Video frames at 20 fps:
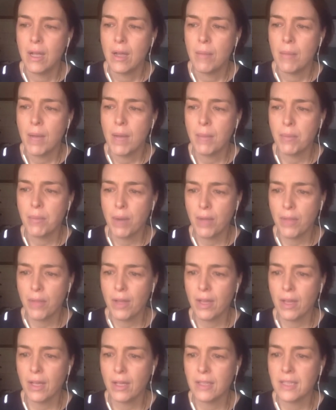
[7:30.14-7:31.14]
My
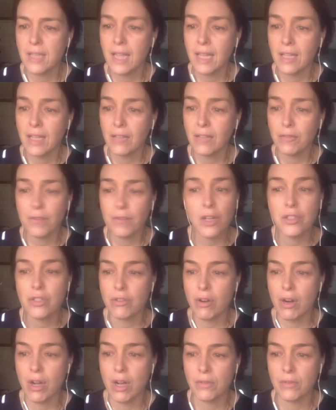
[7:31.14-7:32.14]
brother had taken
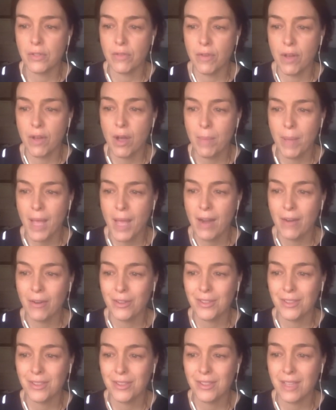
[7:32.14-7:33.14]
photographs of our
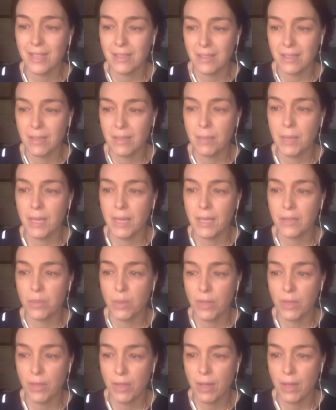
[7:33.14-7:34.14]
parents and siblings
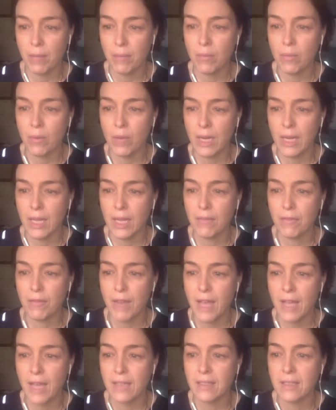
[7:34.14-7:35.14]
with him when he
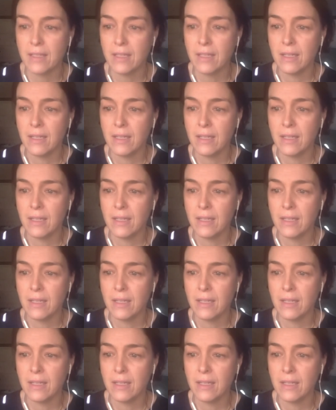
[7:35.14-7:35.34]
fled,